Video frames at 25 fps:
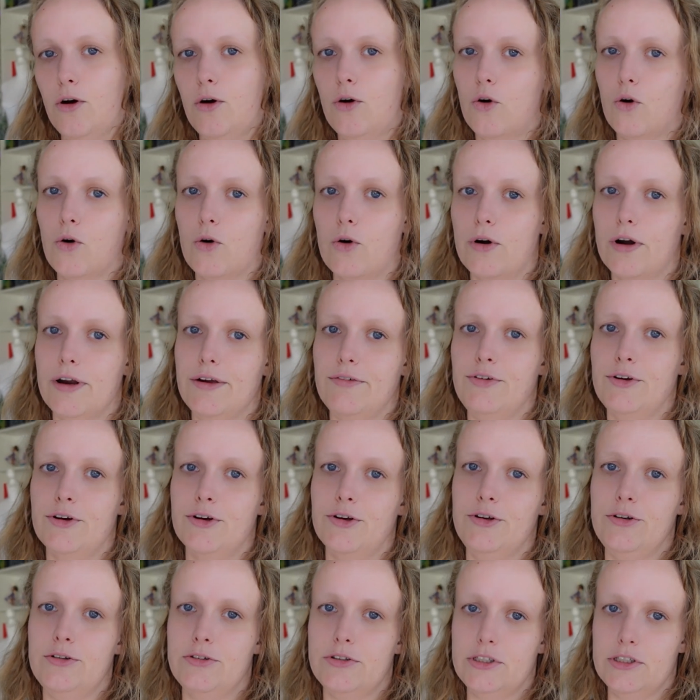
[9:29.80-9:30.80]
or if you're
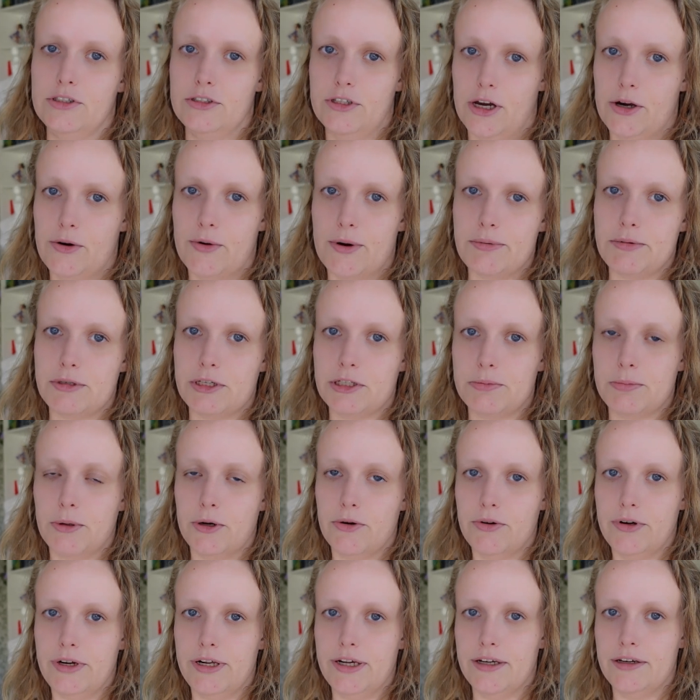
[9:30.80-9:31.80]
using tie wraps as
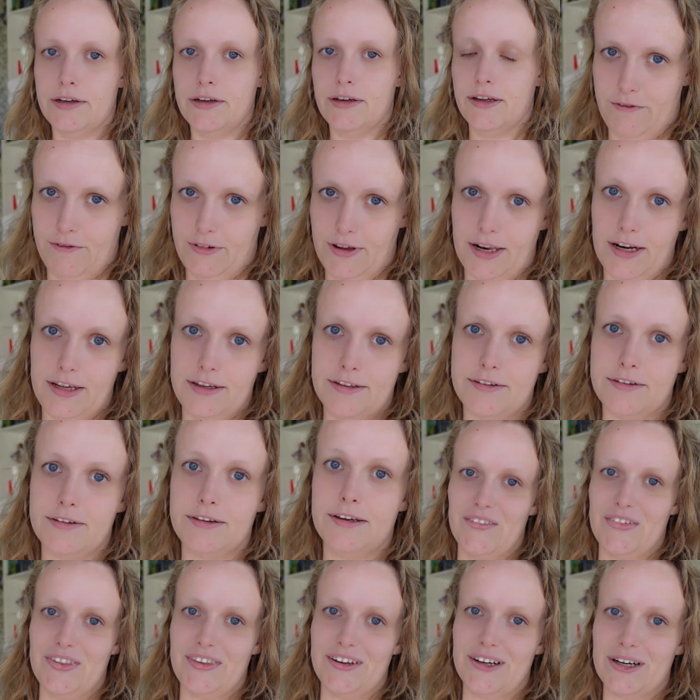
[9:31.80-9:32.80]
boning, valid,
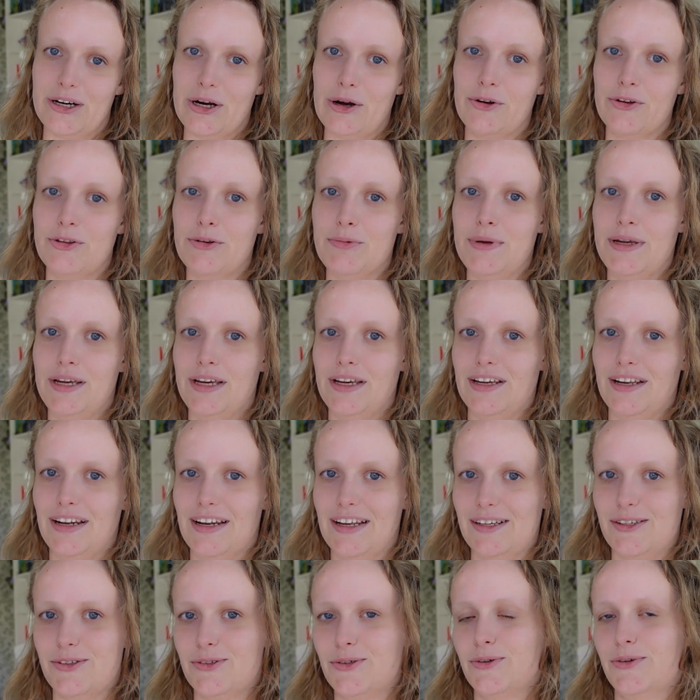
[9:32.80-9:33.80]
but they're going to be
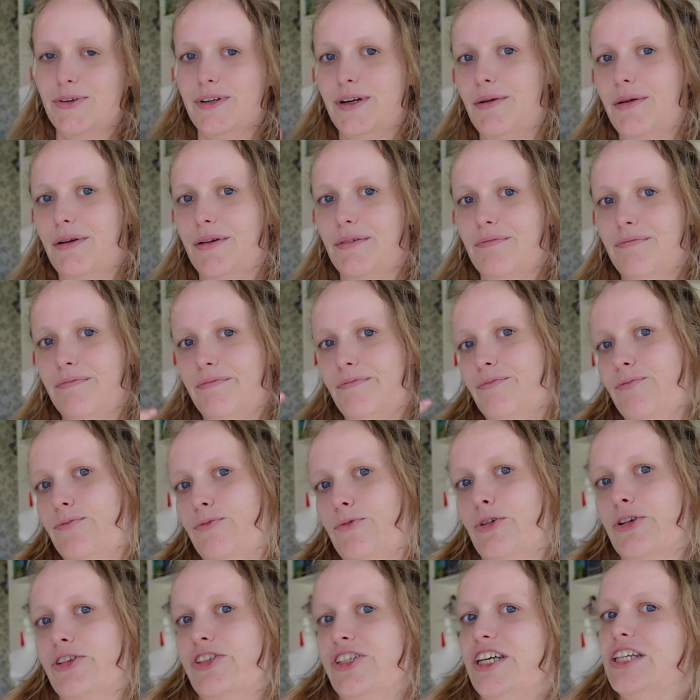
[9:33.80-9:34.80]
less strong than
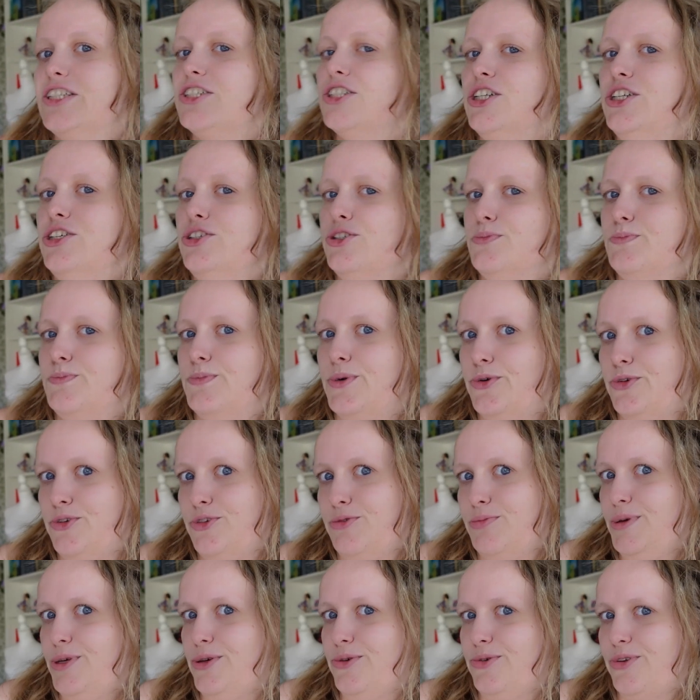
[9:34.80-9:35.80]
what's actually supposed
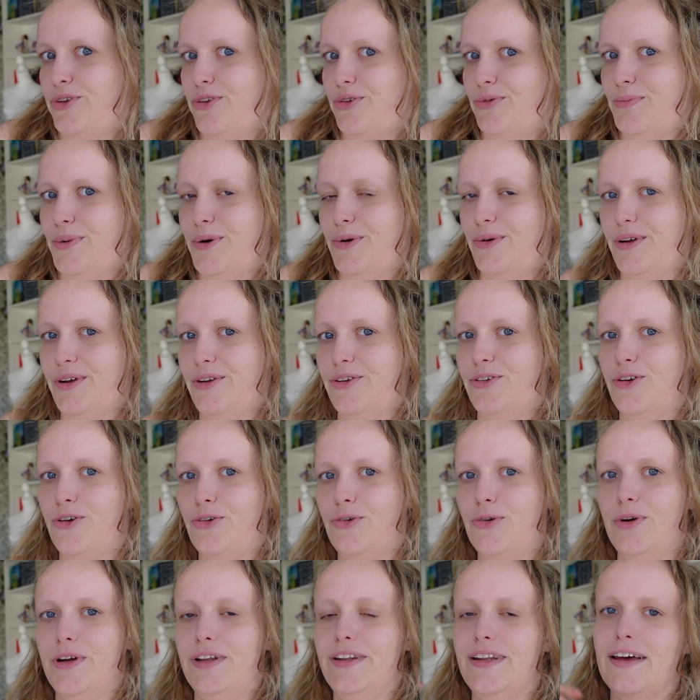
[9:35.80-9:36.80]
to be used as boning.
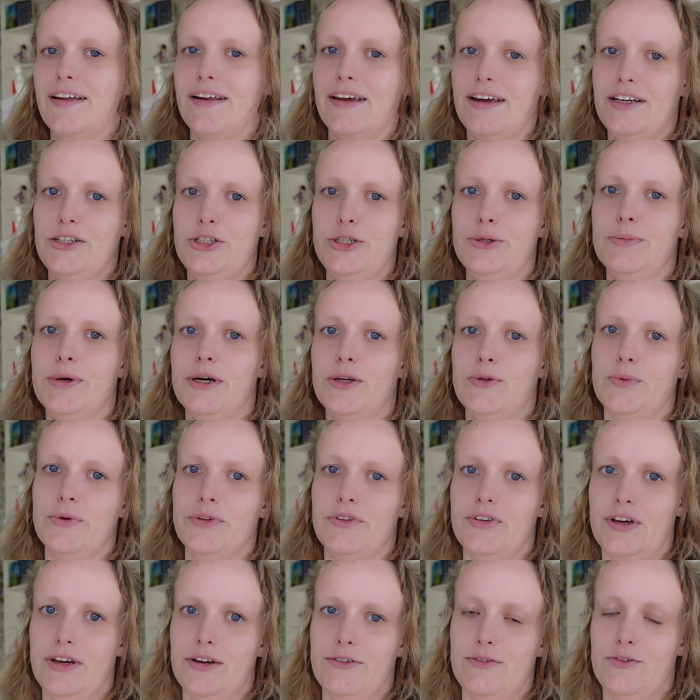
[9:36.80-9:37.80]
So in that case, you might
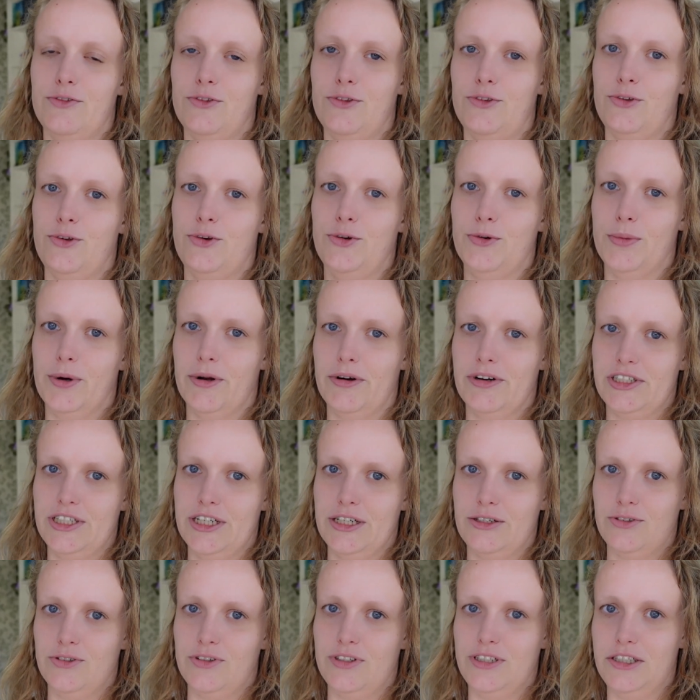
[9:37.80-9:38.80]
want to have 2 boning
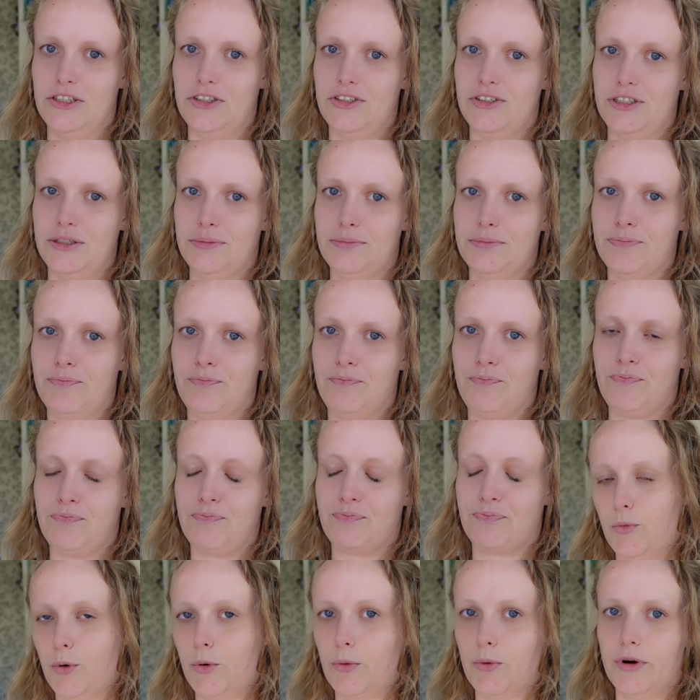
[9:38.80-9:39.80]
channels on each seam.
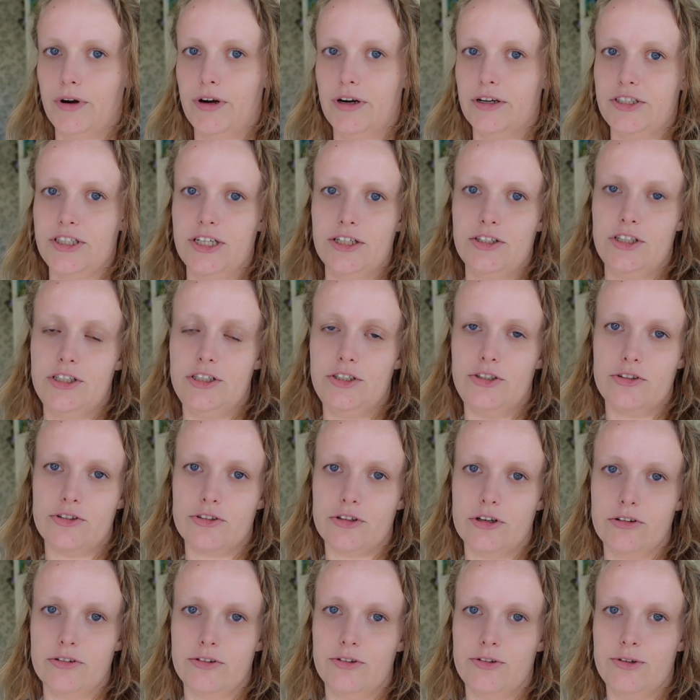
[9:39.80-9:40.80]
What we're essentially just
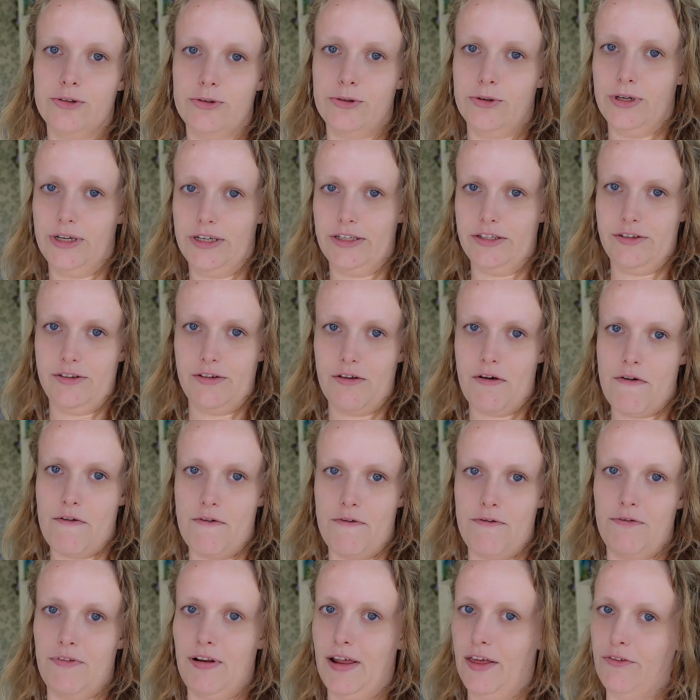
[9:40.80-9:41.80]
going to do is
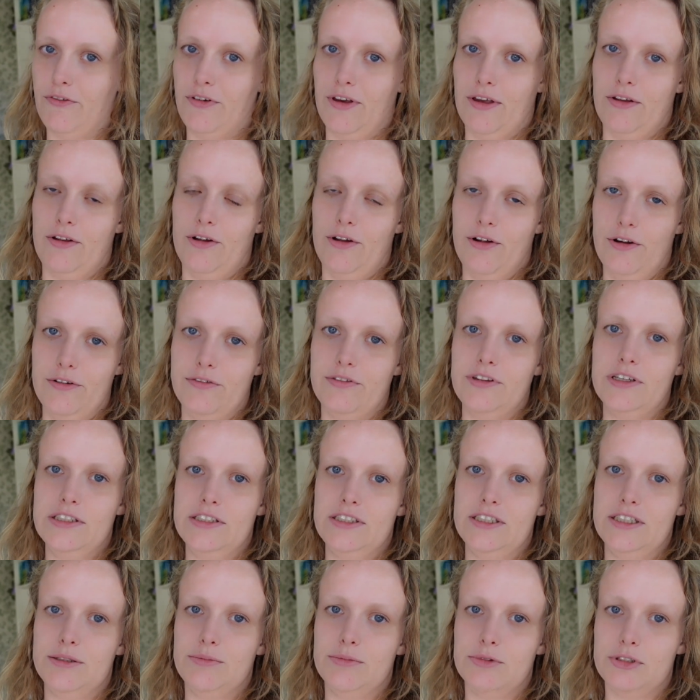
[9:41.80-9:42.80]
flat fell all of these
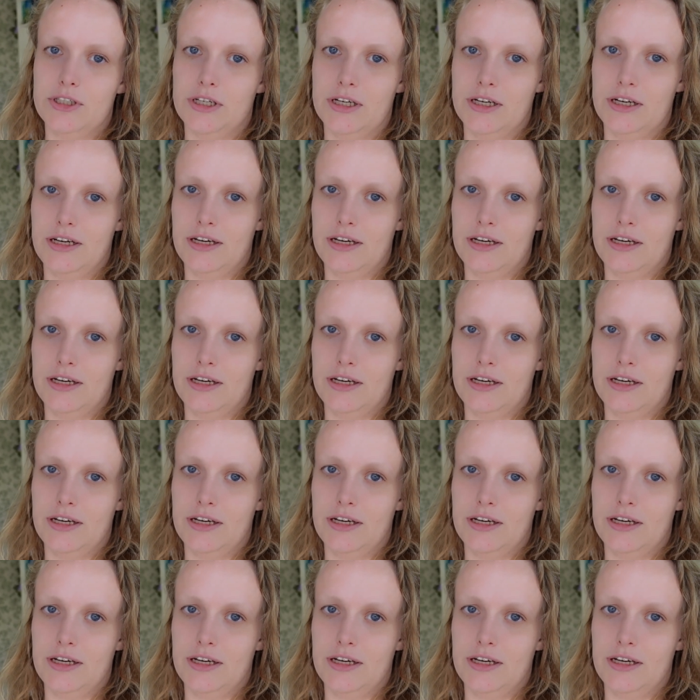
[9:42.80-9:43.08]
seams.